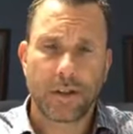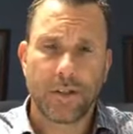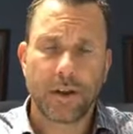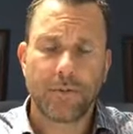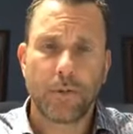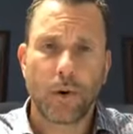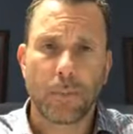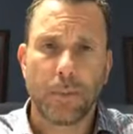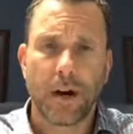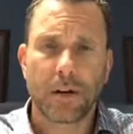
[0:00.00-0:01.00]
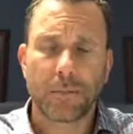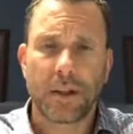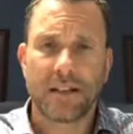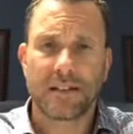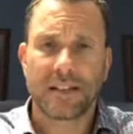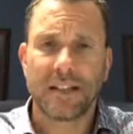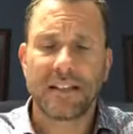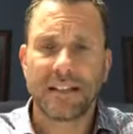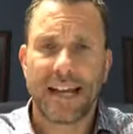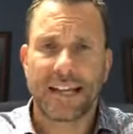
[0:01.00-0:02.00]
Therefore, Park Place
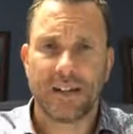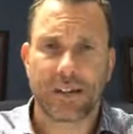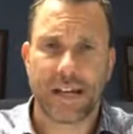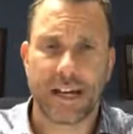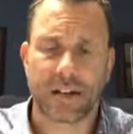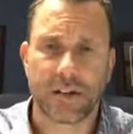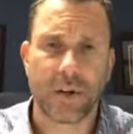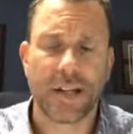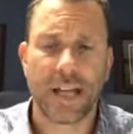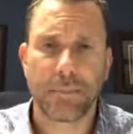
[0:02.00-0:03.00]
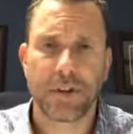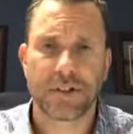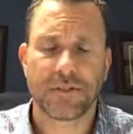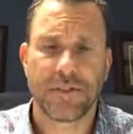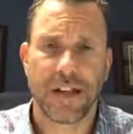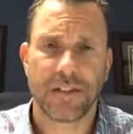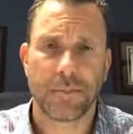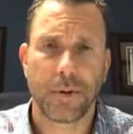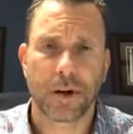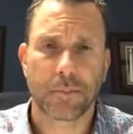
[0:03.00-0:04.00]
is not your anchor. You can't put your faith
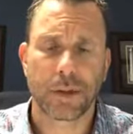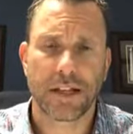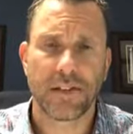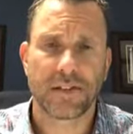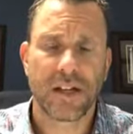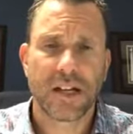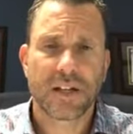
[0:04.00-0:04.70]
in Park Place.